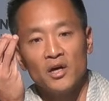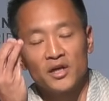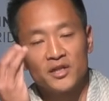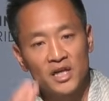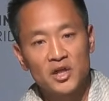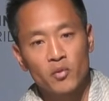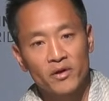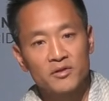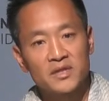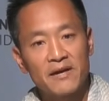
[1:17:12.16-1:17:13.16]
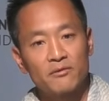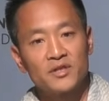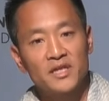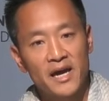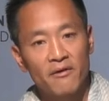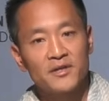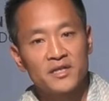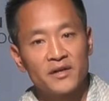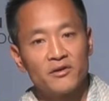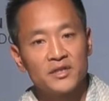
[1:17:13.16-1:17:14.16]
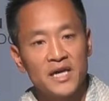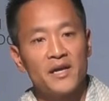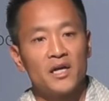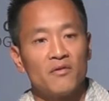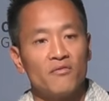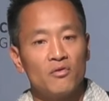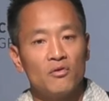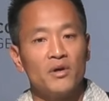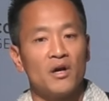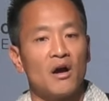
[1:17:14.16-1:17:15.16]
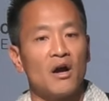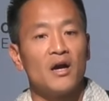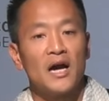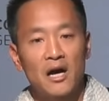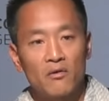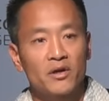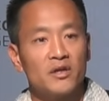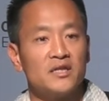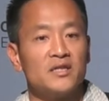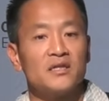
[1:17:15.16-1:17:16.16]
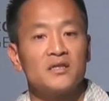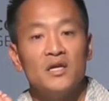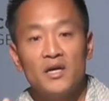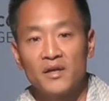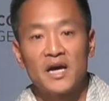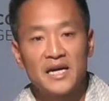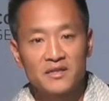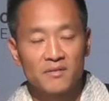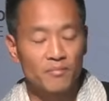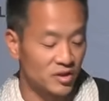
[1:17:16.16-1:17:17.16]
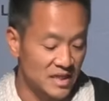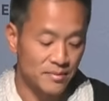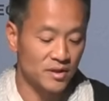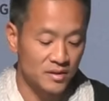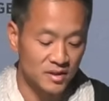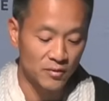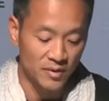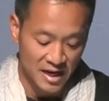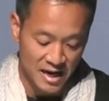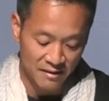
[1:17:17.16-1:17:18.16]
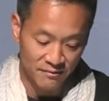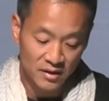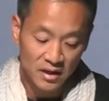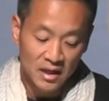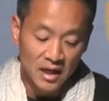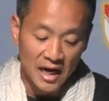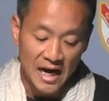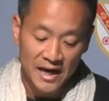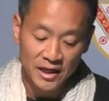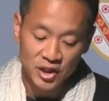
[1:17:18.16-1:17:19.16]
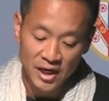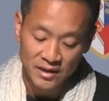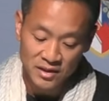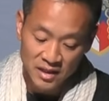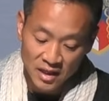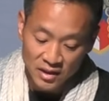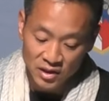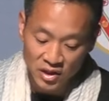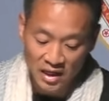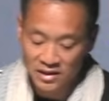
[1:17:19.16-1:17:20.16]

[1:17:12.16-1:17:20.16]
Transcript: because each one of those languages carries an understanding of who we are, how we could exist, the kinds of perceptions that we have. I had a chance to talk